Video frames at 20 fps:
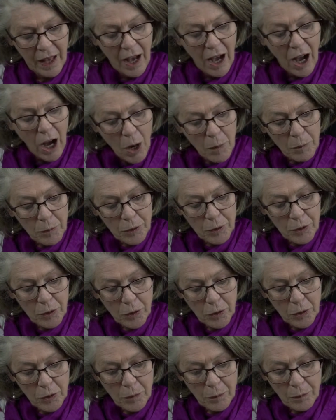I'm
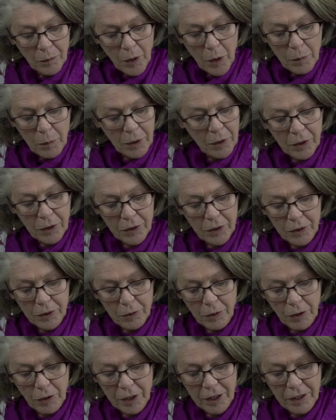sure, because it's
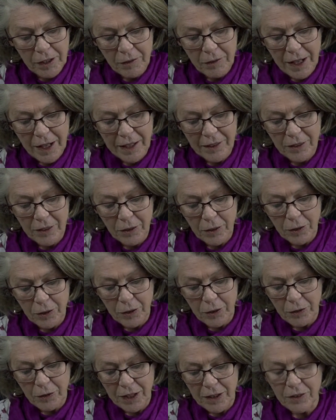rocking around in all
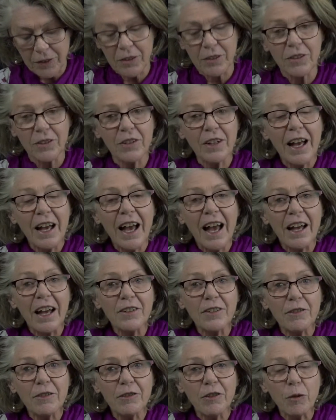directions
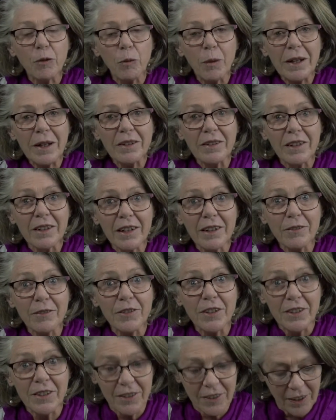as if the wind lived
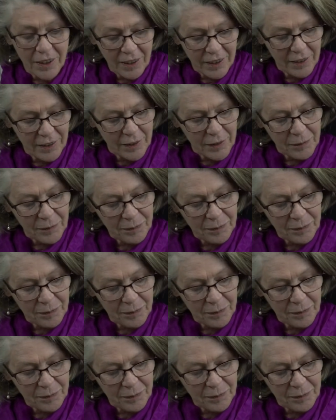inside it.